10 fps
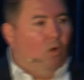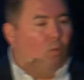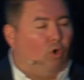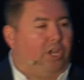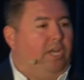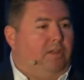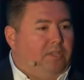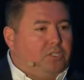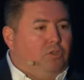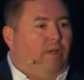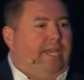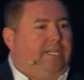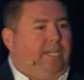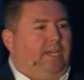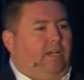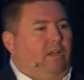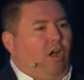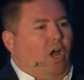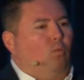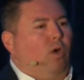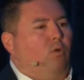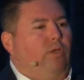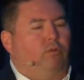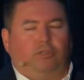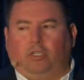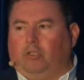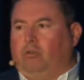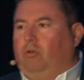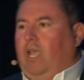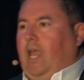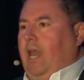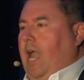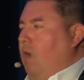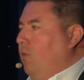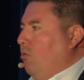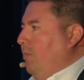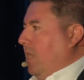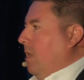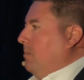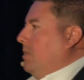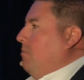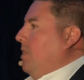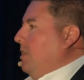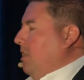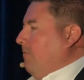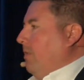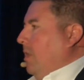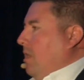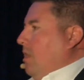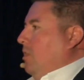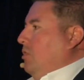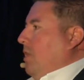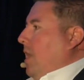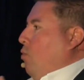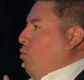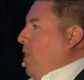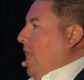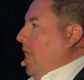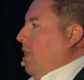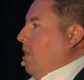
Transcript: working on this new idea on what we will do and how we will become something different so that we